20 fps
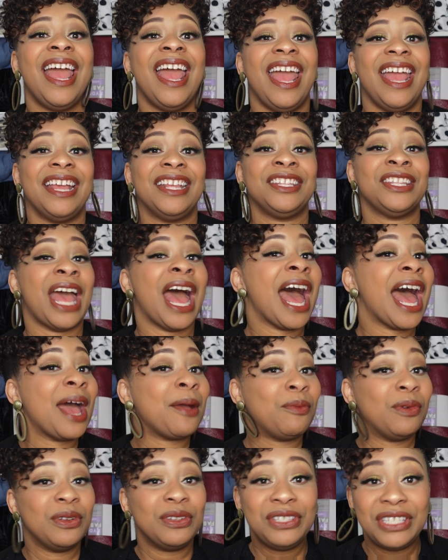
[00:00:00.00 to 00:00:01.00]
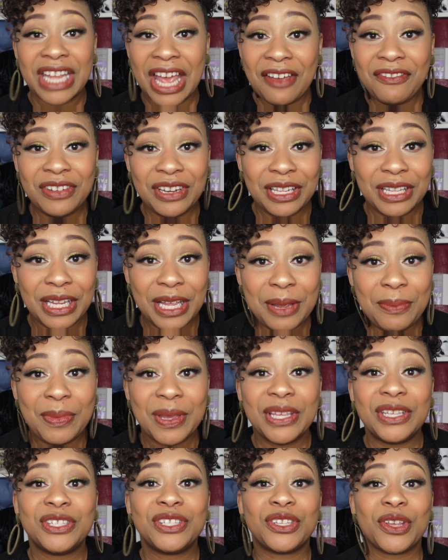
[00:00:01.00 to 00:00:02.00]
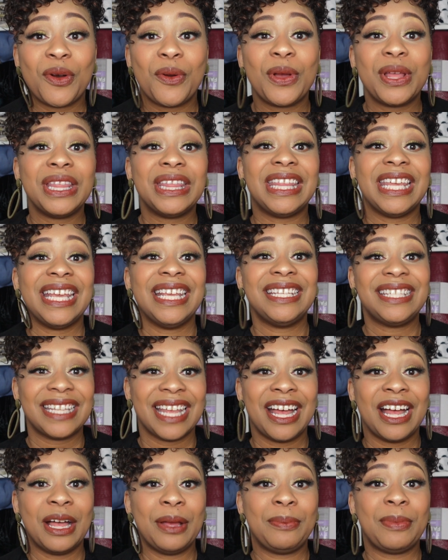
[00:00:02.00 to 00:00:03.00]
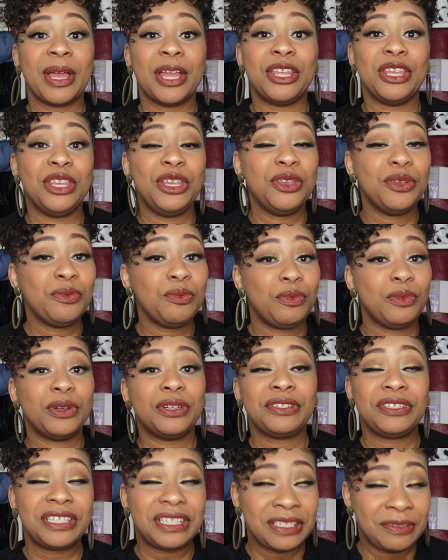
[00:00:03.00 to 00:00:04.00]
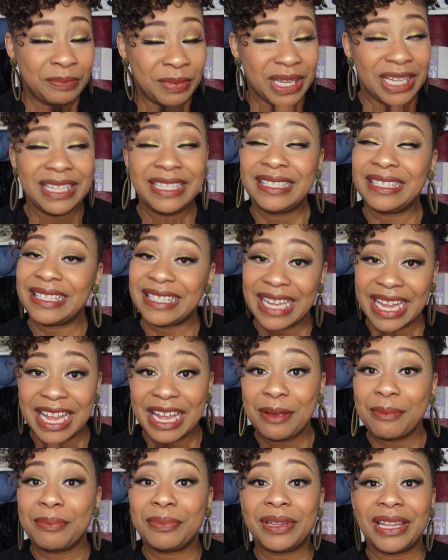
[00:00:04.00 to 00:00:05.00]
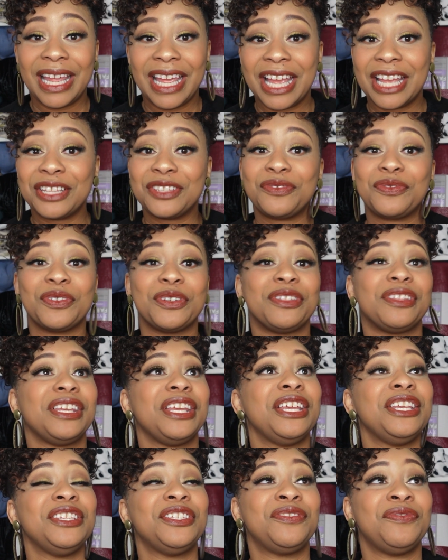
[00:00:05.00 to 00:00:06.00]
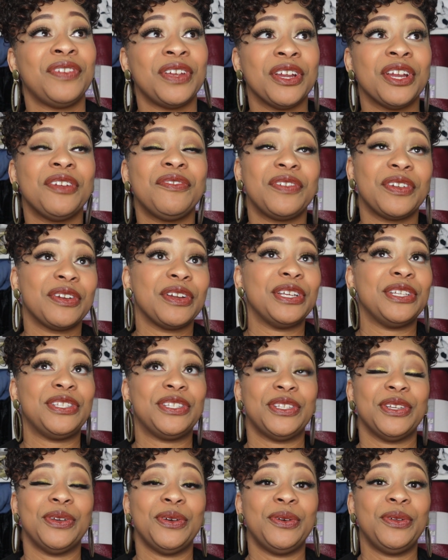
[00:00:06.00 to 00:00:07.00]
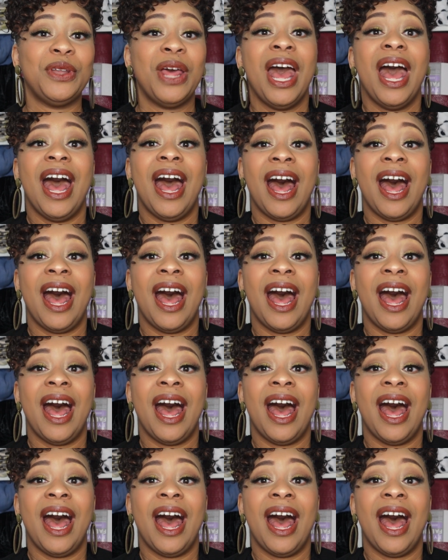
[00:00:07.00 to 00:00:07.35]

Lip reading: and I will definitely be sewing these up, and you will be seeing plans for these very soon.